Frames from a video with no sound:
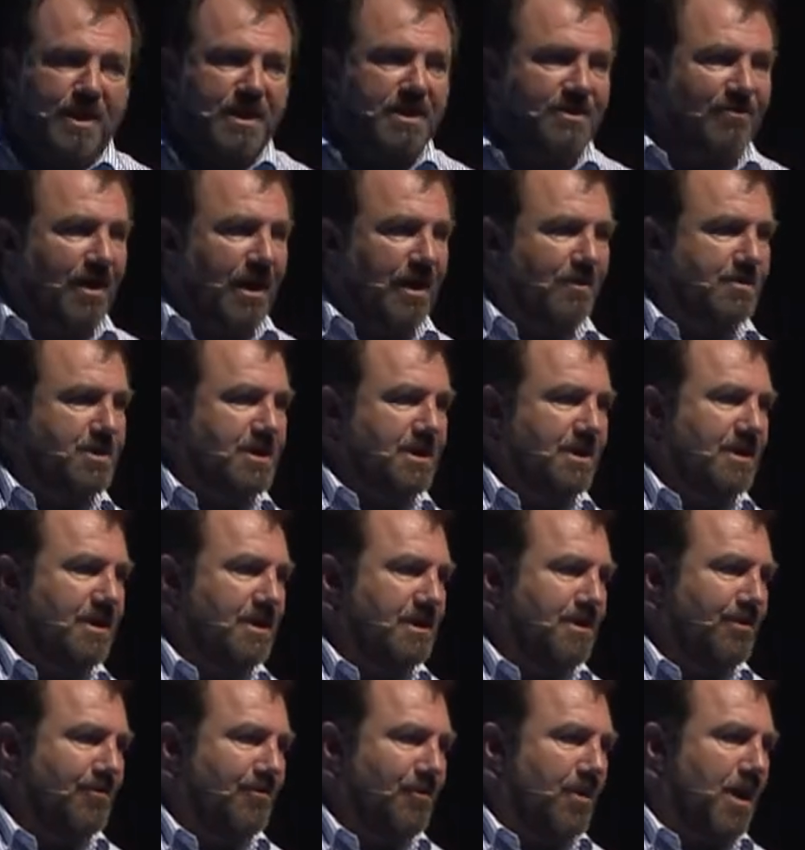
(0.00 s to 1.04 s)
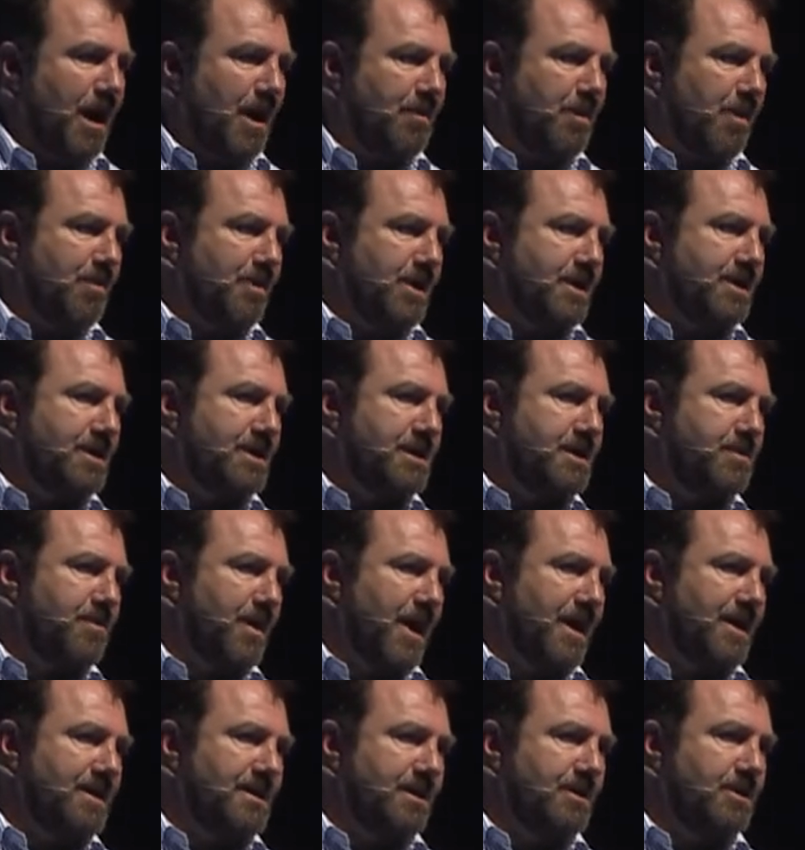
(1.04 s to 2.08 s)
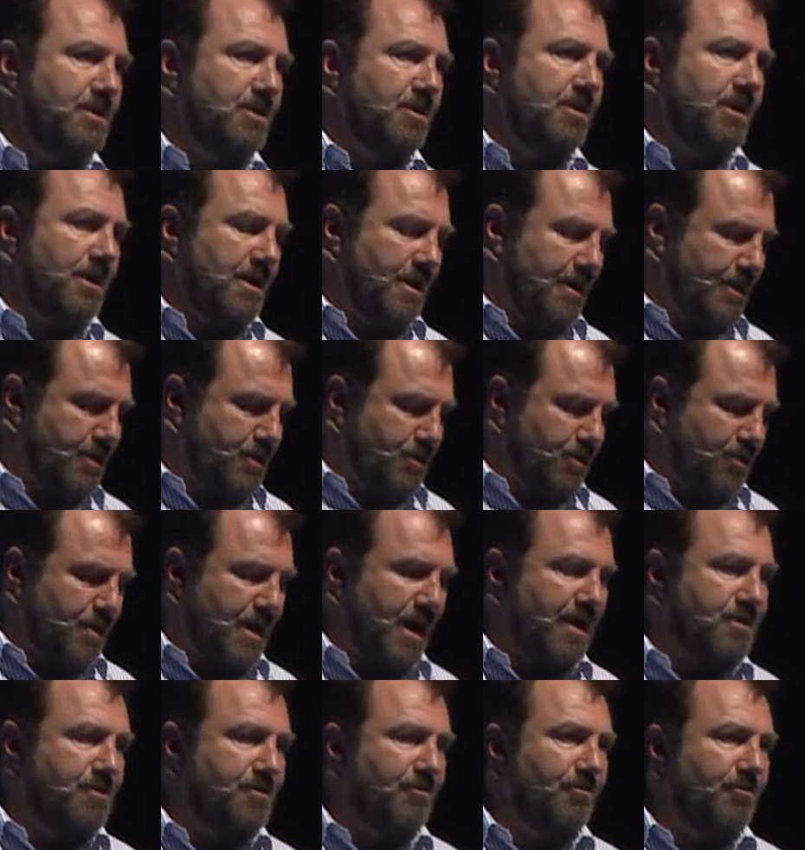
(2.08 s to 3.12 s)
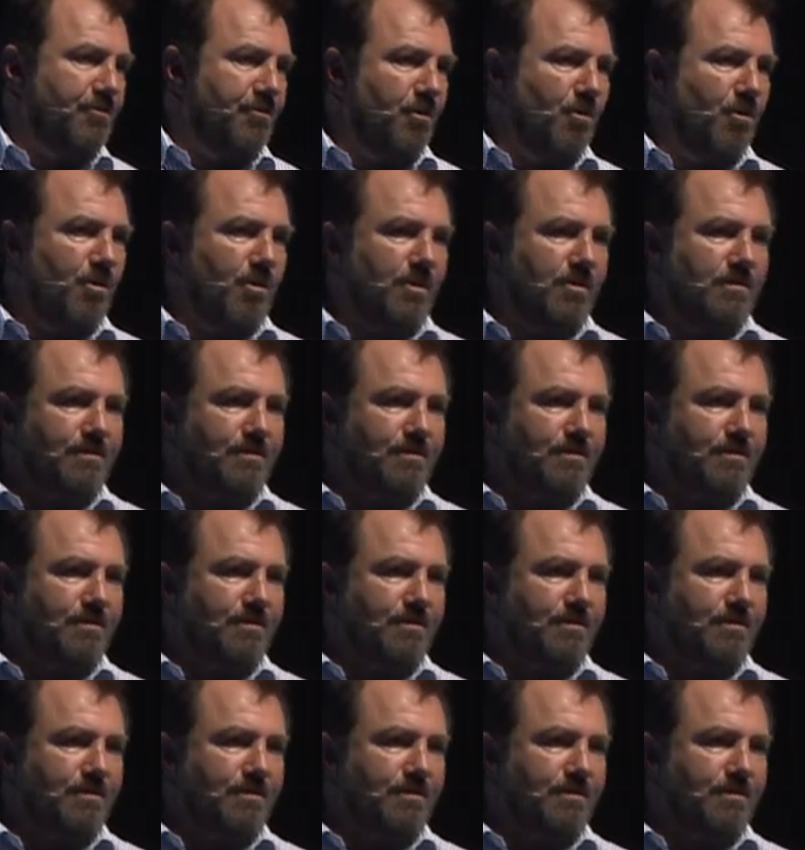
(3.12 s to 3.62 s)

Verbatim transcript: developed to fly people into space in, to, in 2004.